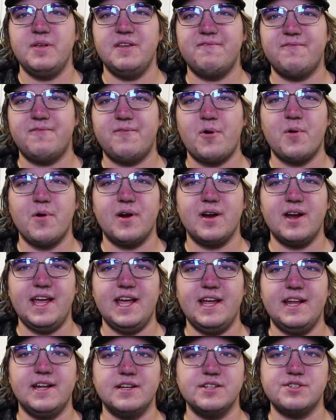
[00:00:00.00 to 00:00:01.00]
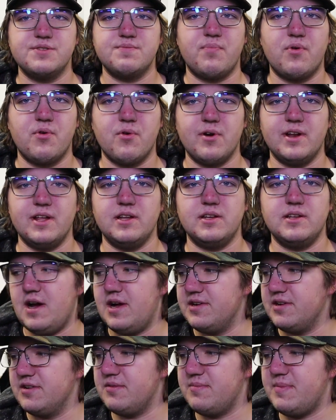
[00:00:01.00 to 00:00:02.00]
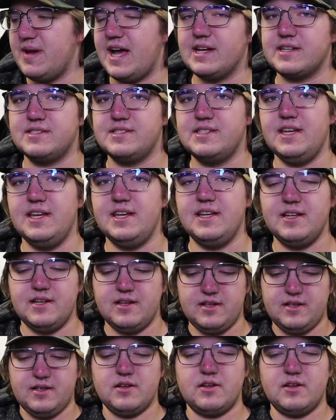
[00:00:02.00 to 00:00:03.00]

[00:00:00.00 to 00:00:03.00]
be 4 8-inch ported under the back seat